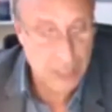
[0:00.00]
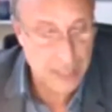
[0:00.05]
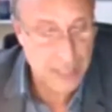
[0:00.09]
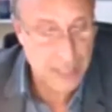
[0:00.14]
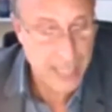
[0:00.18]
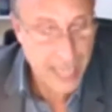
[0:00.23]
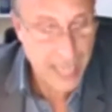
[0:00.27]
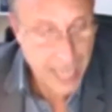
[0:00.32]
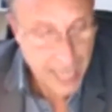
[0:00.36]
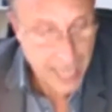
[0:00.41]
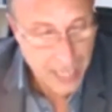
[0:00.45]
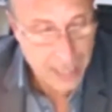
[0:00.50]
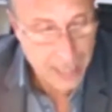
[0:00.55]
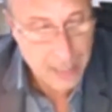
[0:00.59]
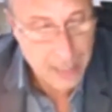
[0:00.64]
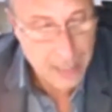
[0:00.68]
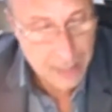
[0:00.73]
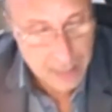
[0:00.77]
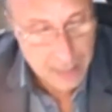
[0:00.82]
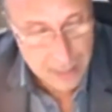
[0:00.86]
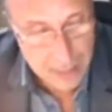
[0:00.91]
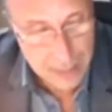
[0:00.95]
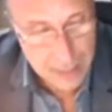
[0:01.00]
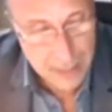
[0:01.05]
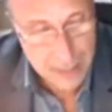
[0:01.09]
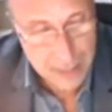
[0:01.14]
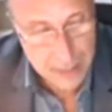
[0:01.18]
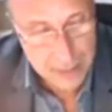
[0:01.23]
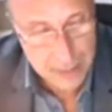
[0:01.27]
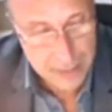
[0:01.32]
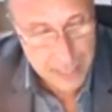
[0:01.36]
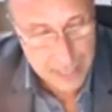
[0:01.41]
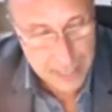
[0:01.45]
then
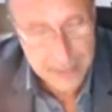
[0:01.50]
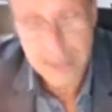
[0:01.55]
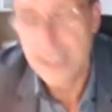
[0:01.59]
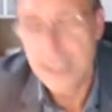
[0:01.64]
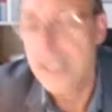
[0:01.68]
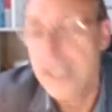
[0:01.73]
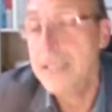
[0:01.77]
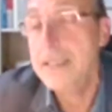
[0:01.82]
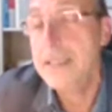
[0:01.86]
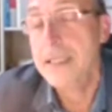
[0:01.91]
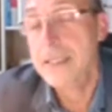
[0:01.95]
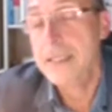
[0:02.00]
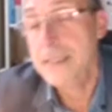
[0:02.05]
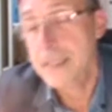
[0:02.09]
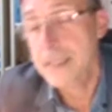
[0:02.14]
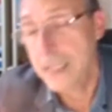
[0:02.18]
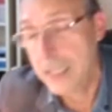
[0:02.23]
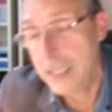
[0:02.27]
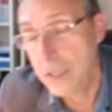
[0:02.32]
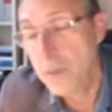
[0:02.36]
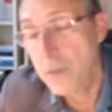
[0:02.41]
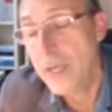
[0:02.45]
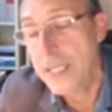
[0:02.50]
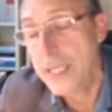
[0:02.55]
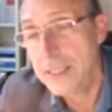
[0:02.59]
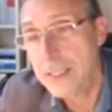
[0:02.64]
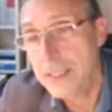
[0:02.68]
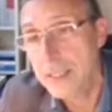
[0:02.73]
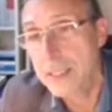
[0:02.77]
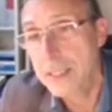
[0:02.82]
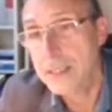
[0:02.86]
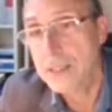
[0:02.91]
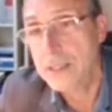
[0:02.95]
that's an interesting question.